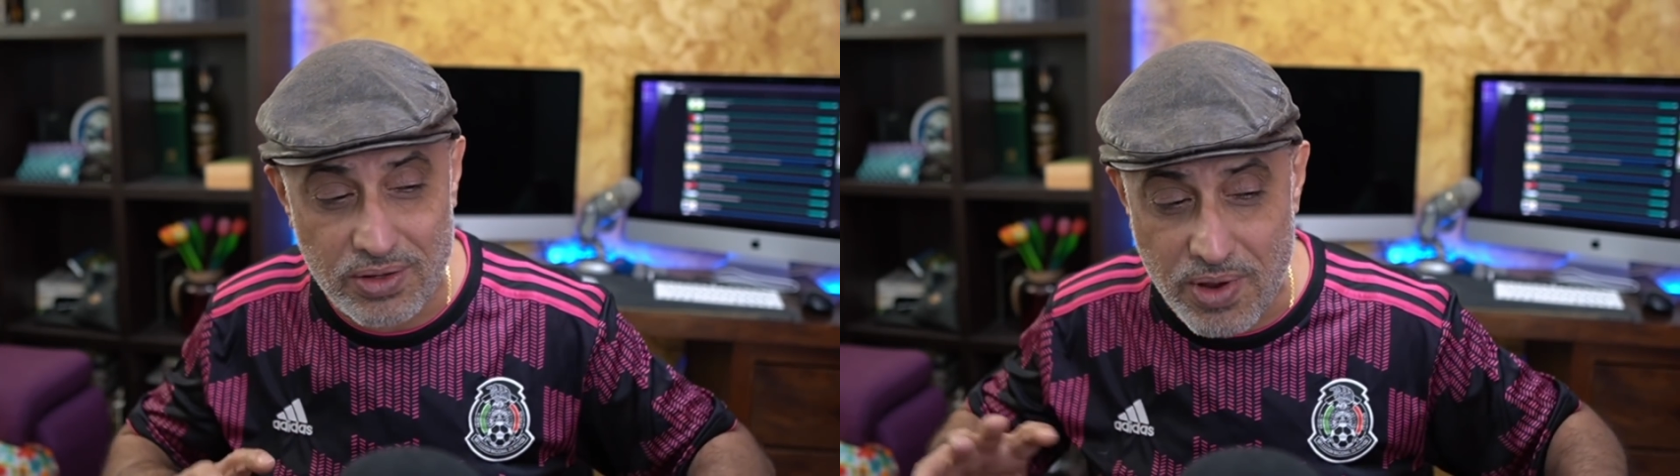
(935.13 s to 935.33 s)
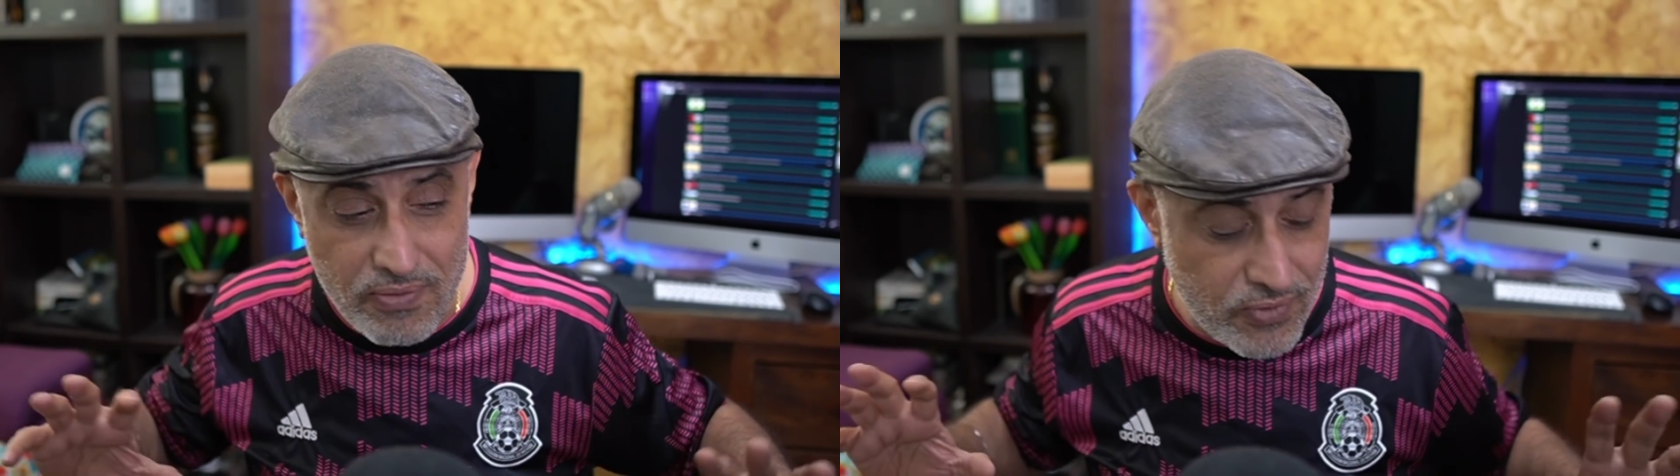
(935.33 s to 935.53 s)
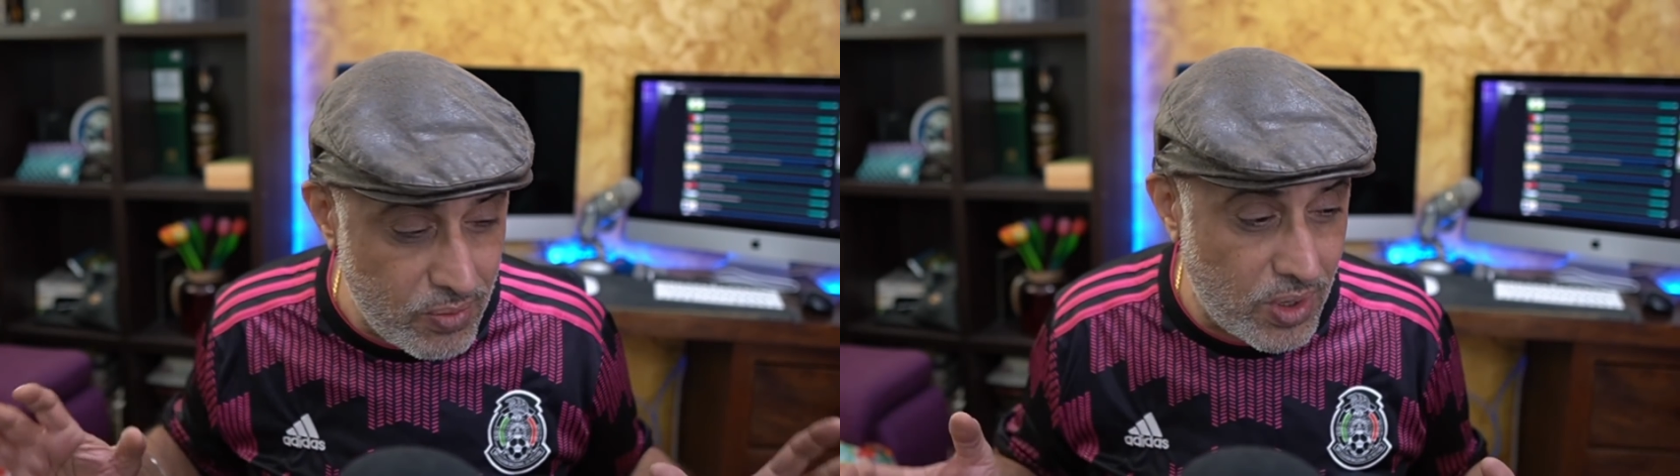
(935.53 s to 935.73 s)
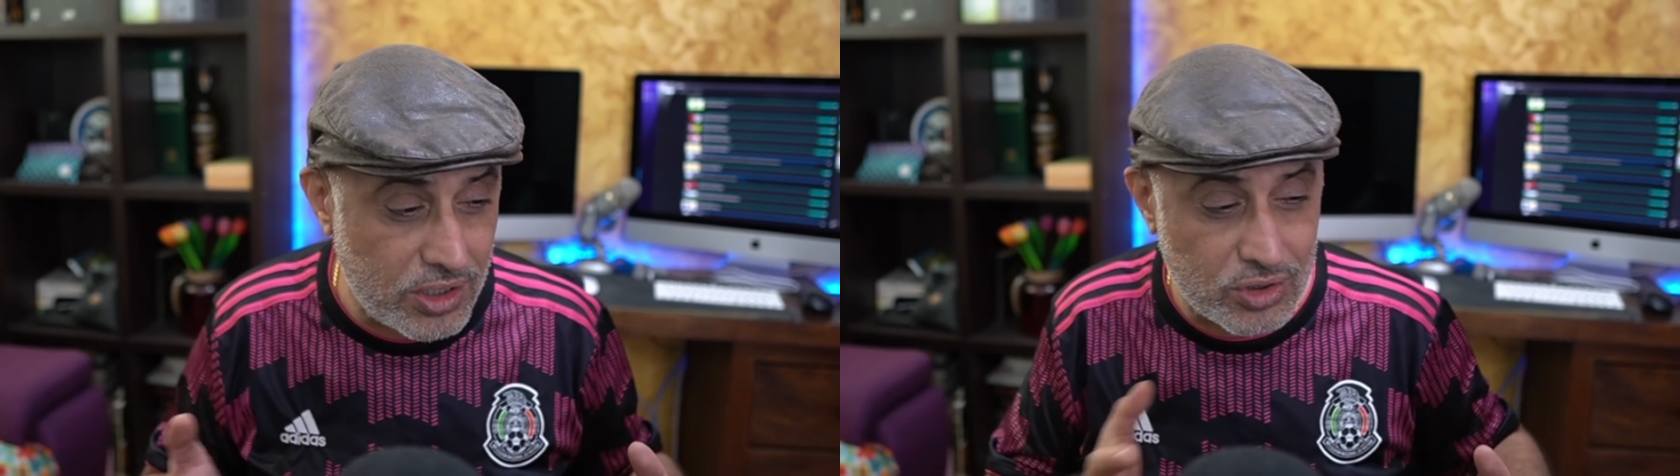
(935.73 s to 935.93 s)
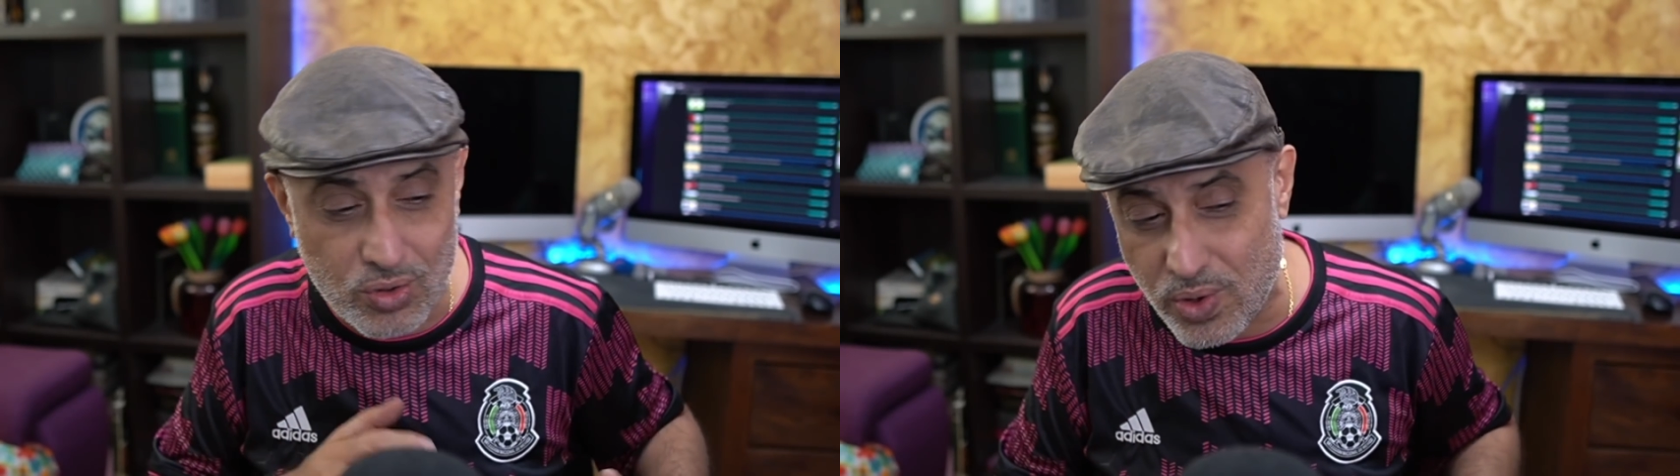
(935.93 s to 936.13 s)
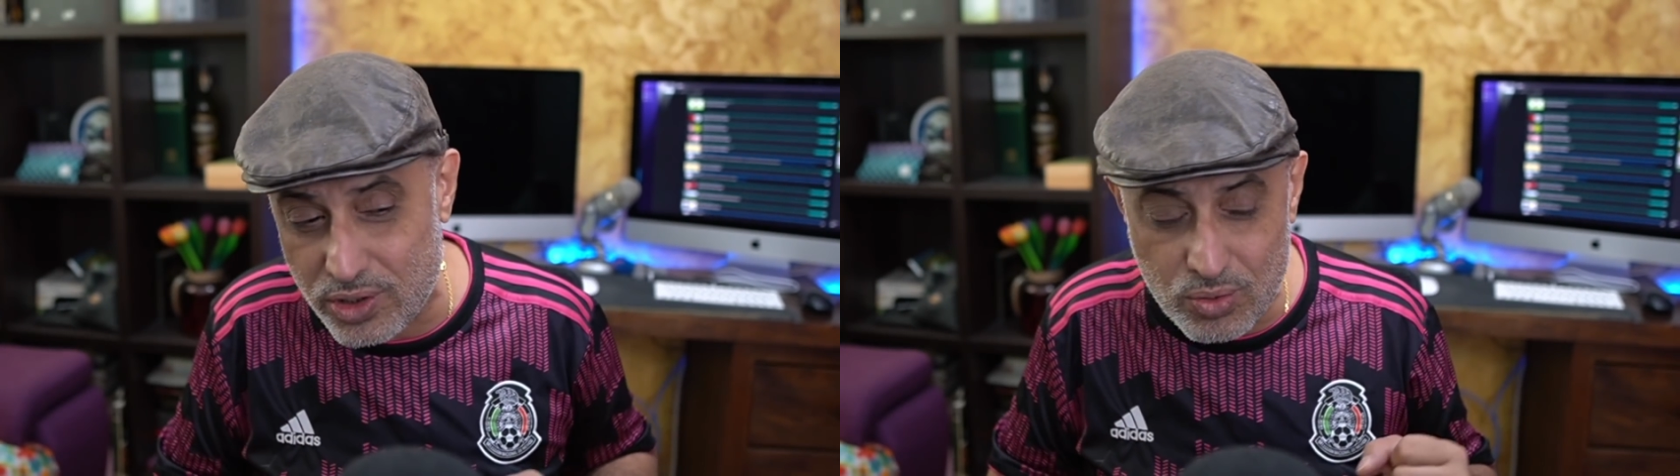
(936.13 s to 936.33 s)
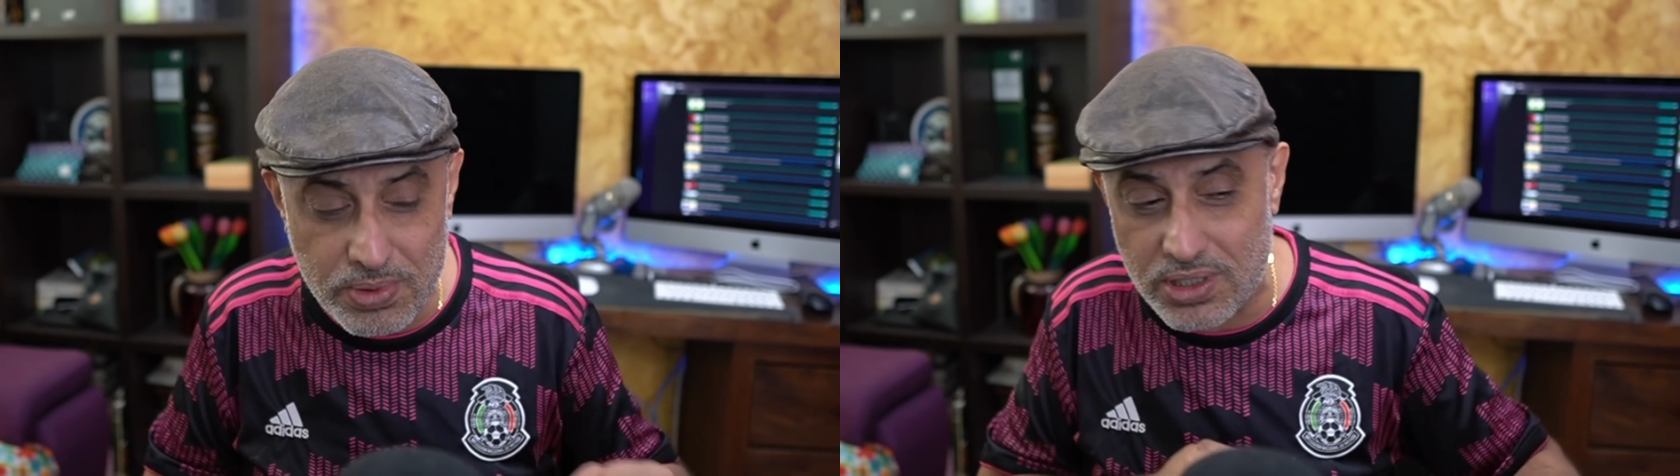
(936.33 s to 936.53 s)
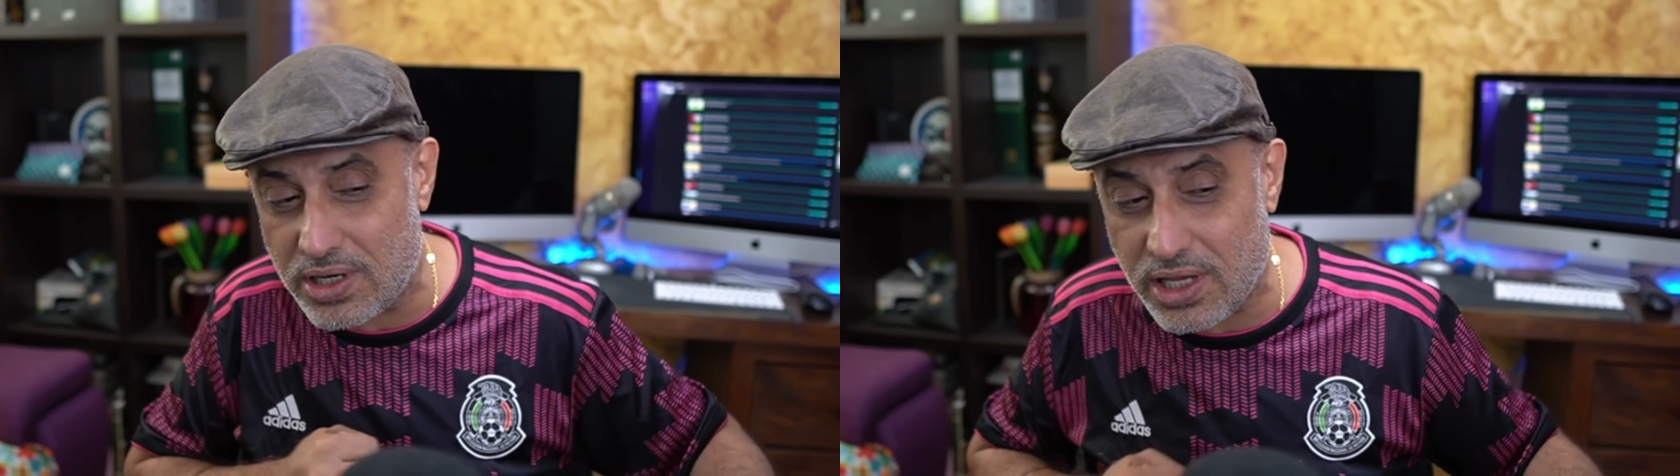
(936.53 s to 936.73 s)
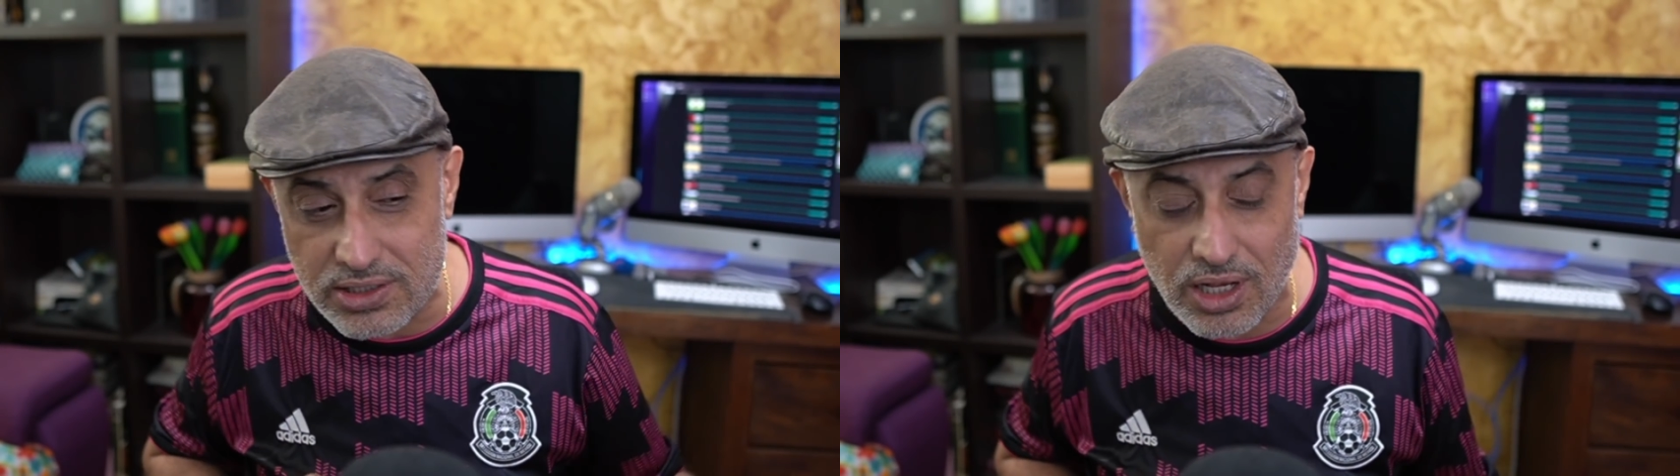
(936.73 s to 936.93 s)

Everyone is going to be the next